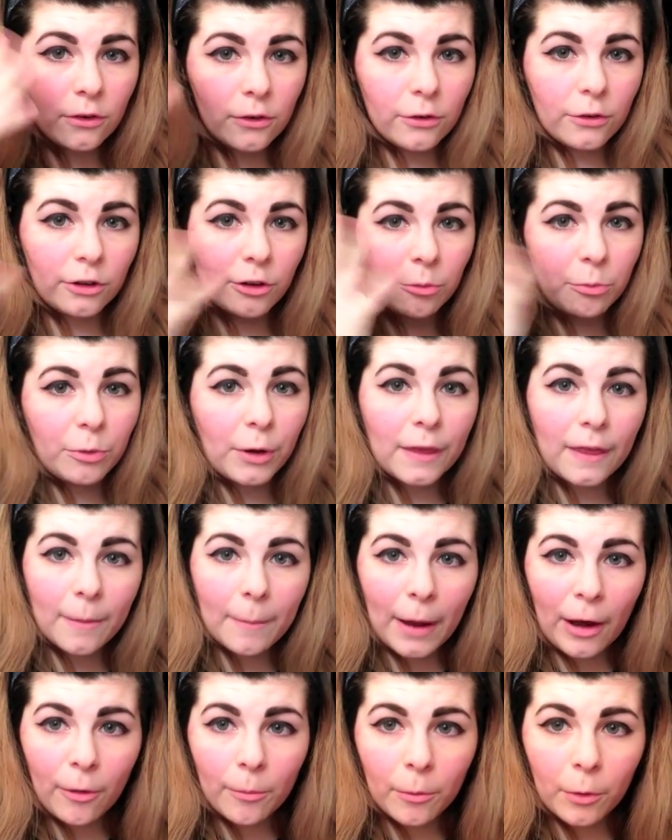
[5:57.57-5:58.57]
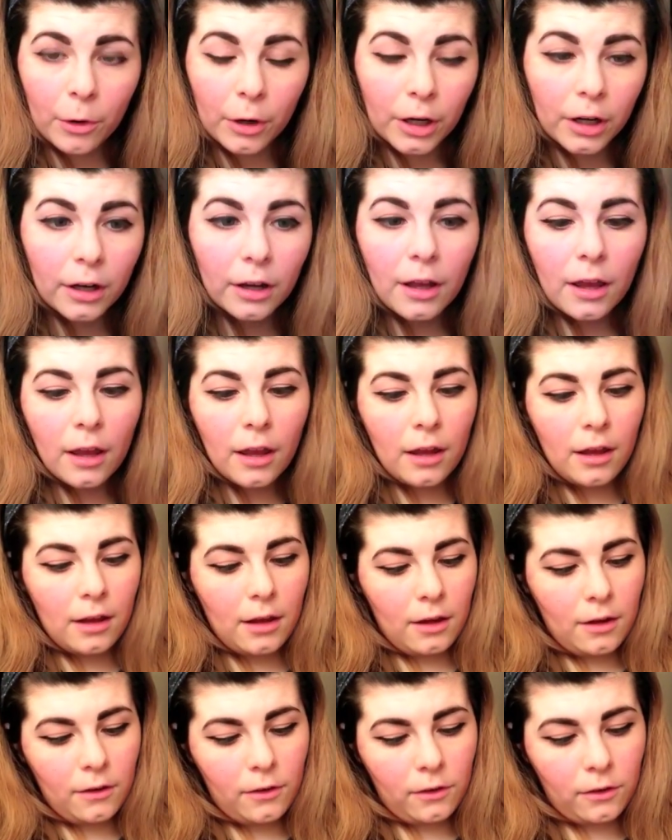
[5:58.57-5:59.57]
to sort of bring them out more.
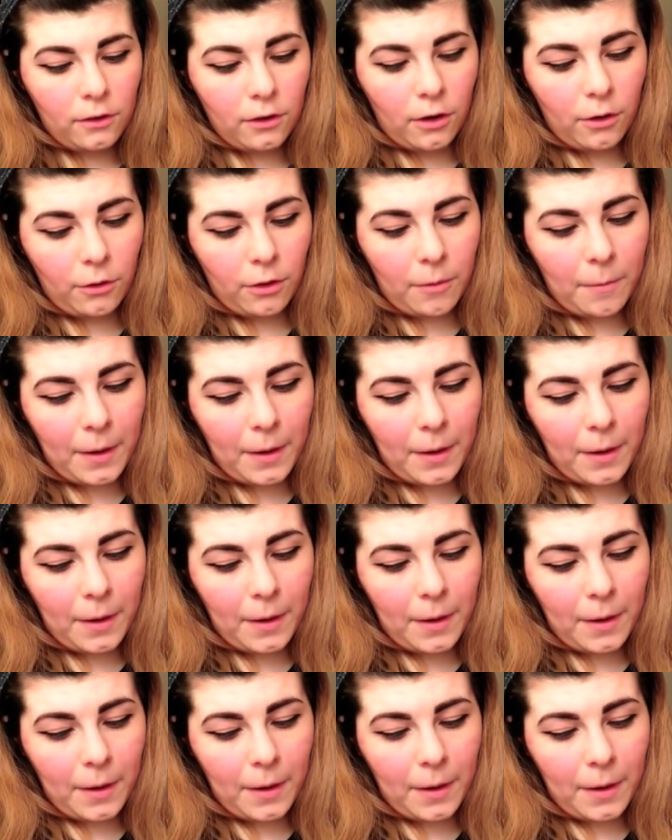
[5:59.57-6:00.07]
So the